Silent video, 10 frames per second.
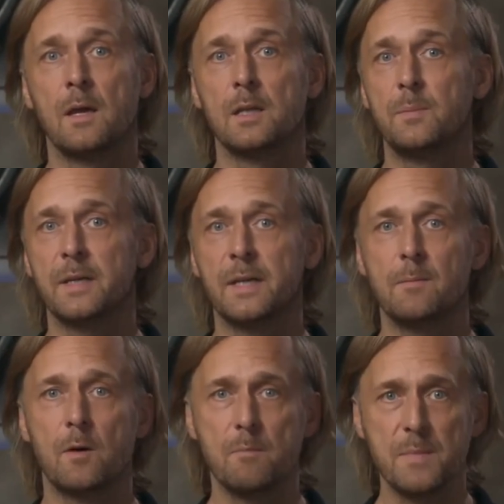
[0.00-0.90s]
It
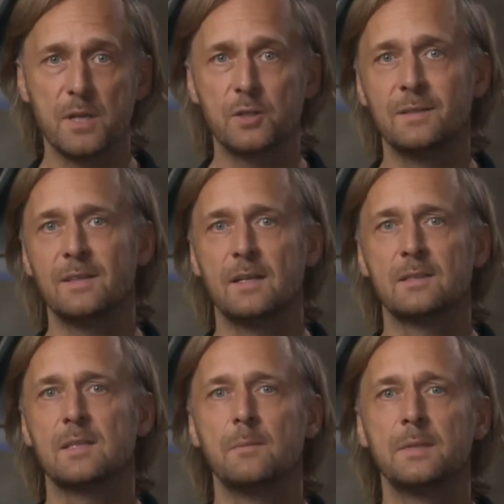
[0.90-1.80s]
became our mission and
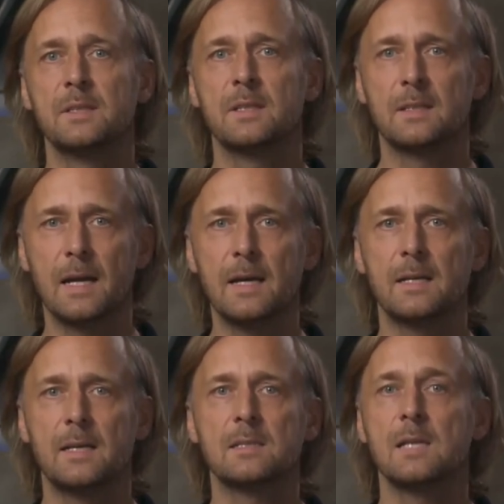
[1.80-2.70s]
something that
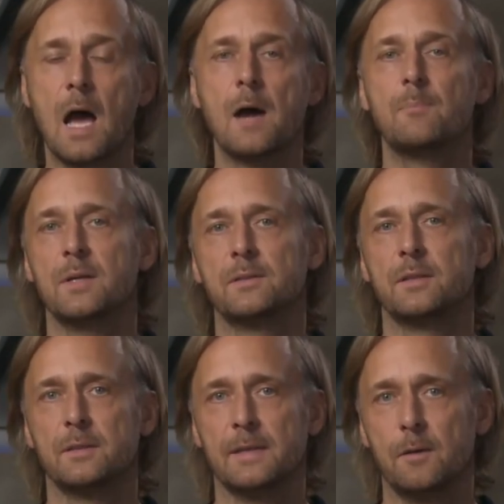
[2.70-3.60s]
guided us up
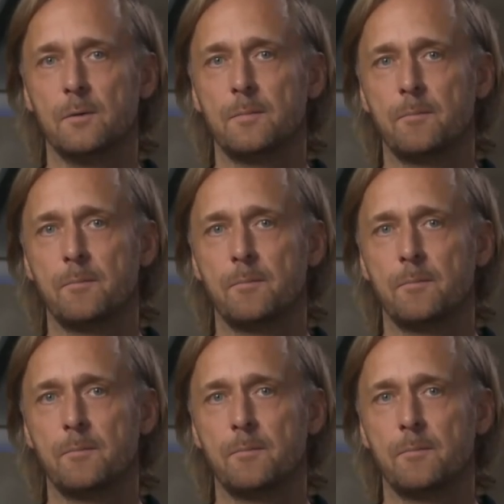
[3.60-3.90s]
until now.